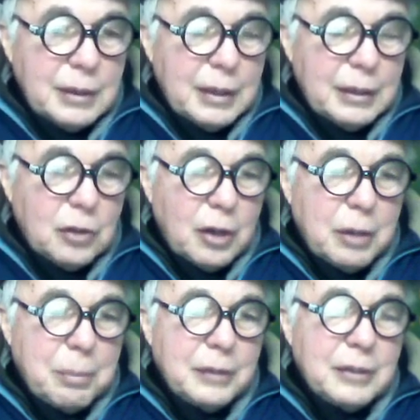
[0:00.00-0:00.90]
thought
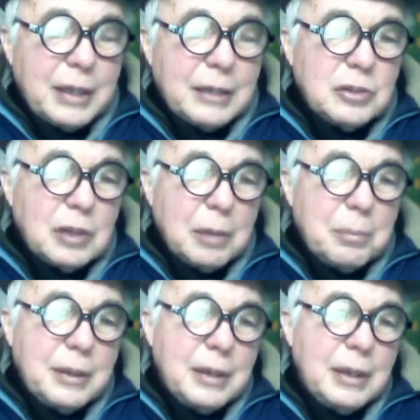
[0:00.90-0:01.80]
about that some,
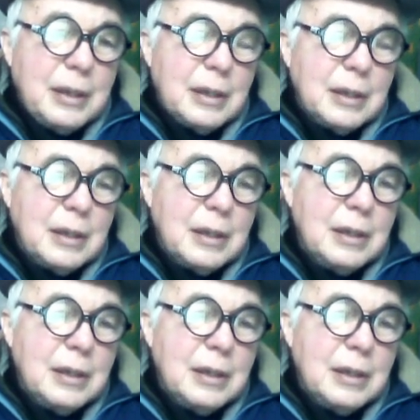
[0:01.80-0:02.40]
and he